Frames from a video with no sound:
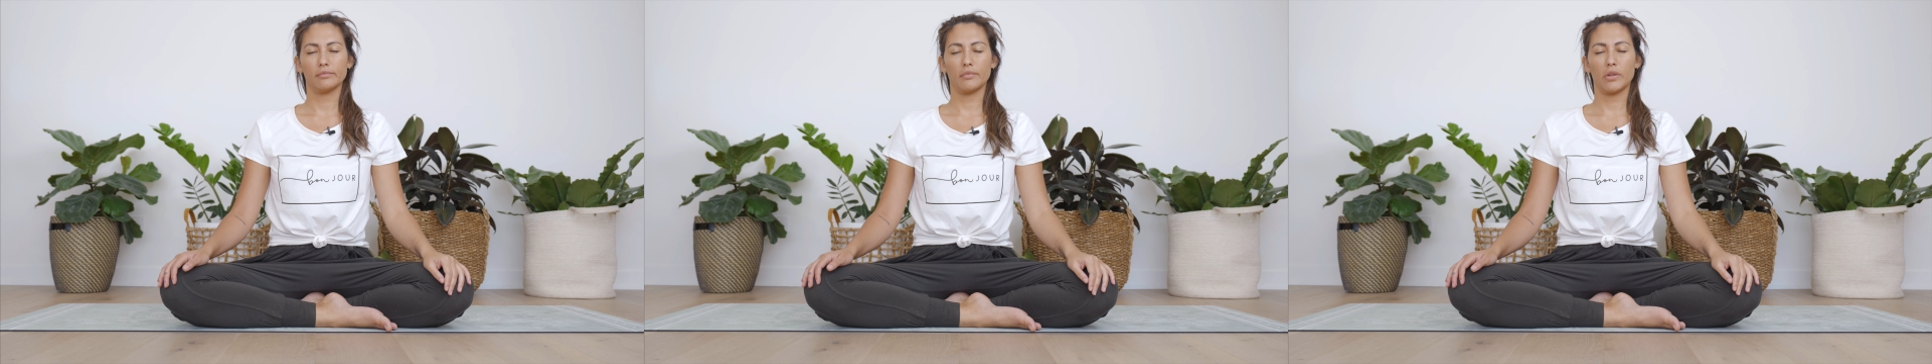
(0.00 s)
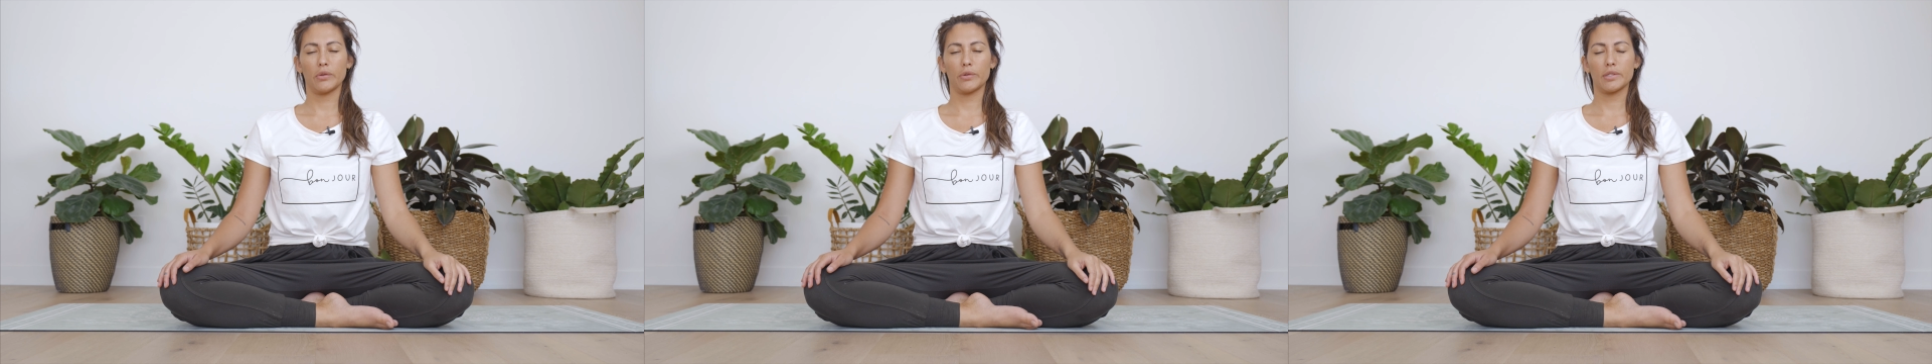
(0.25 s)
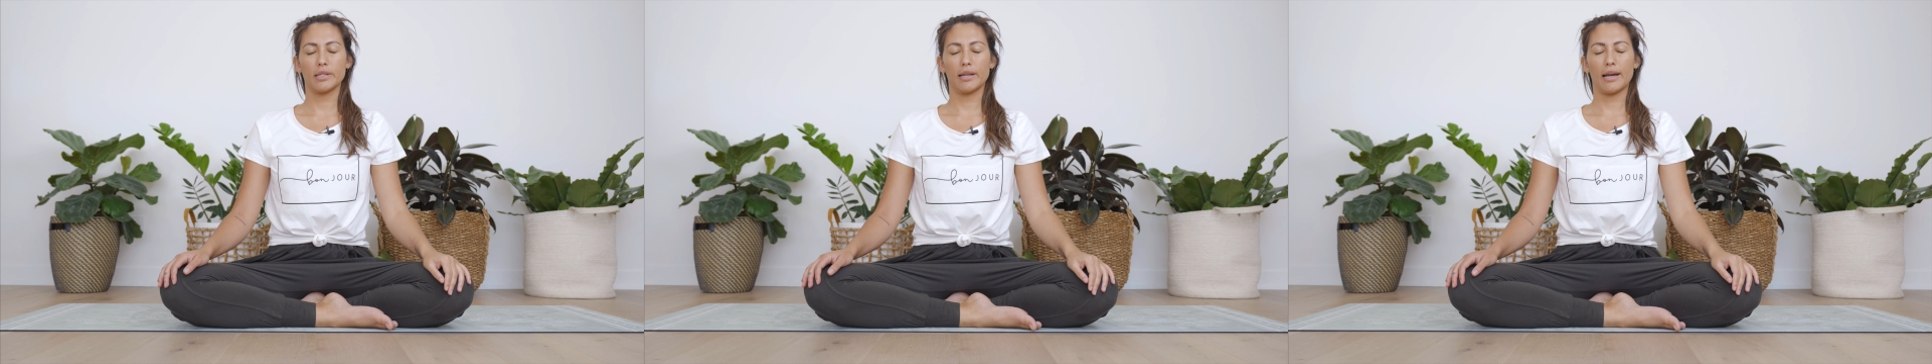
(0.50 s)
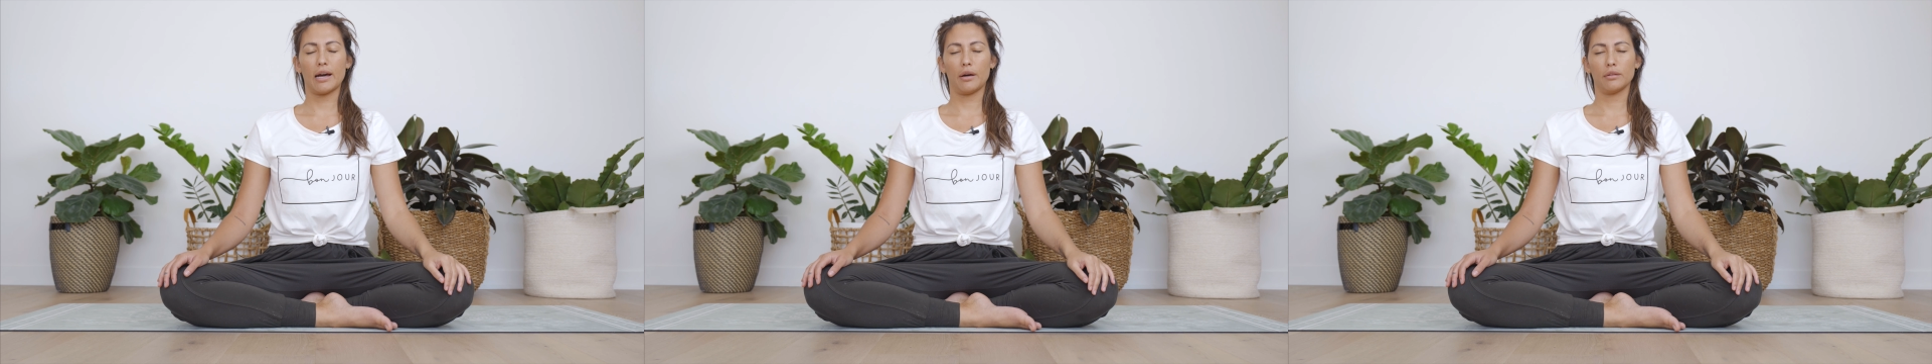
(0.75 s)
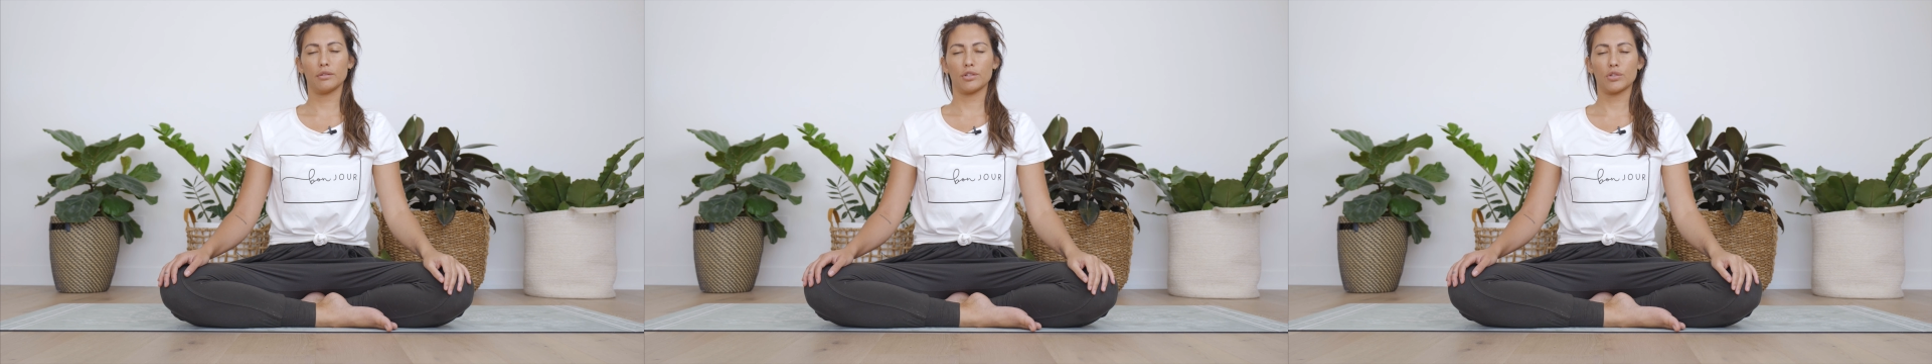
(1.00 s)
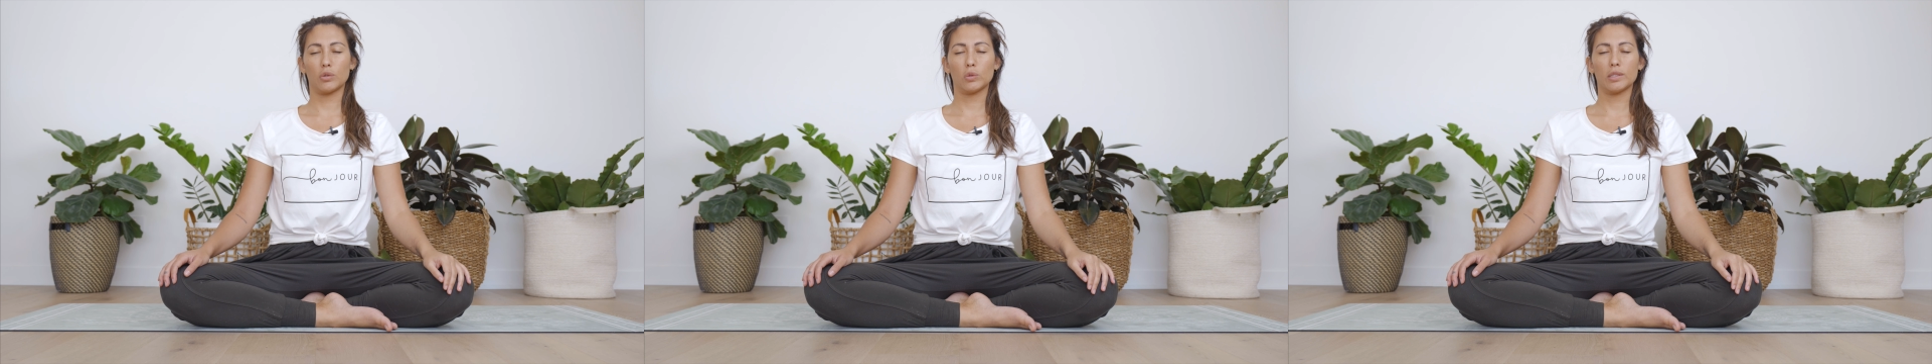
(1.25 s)
Noticing how the
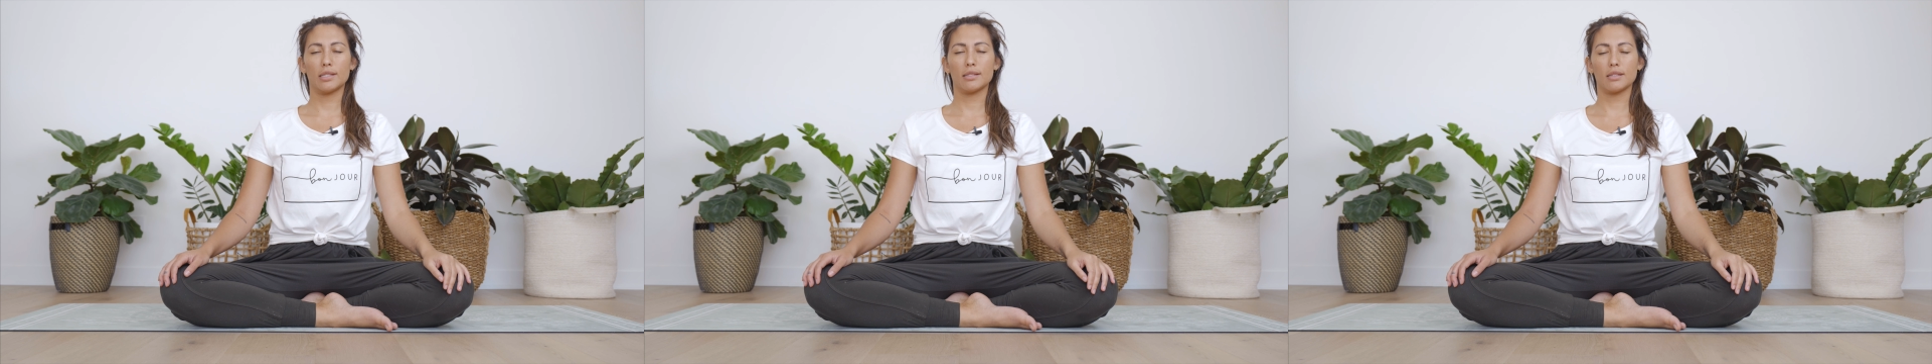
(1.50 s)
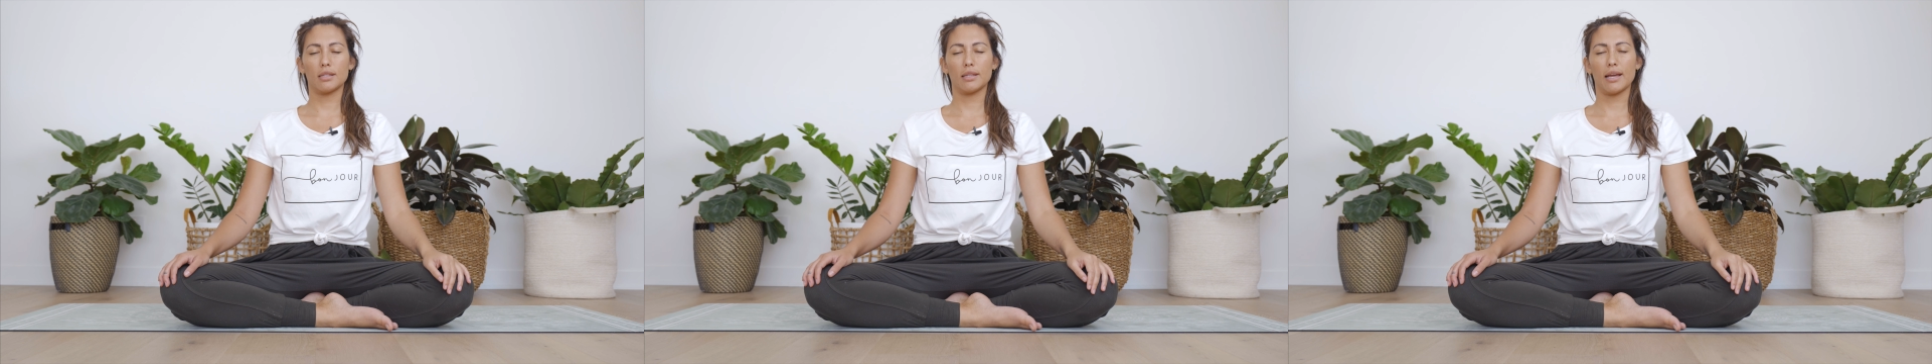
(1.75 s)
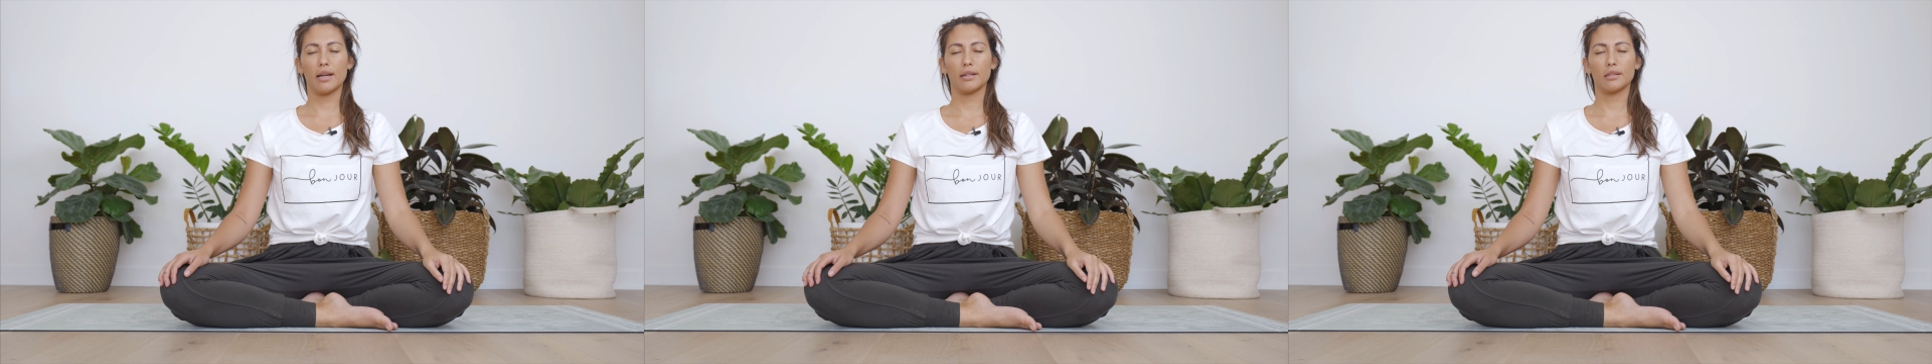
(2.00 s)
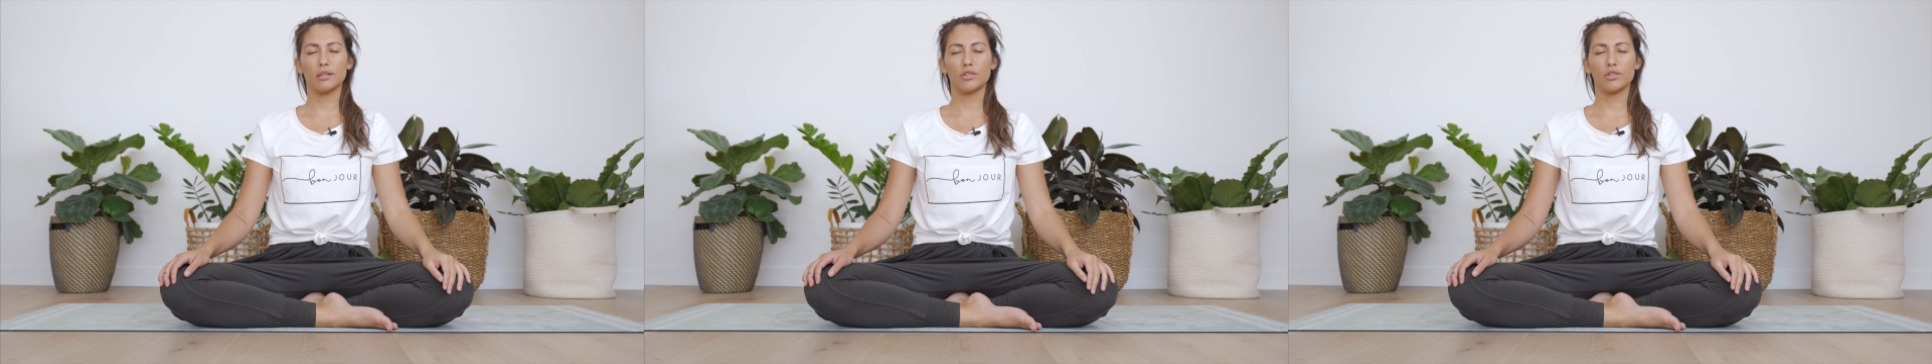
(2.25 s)
shoulders, the neck,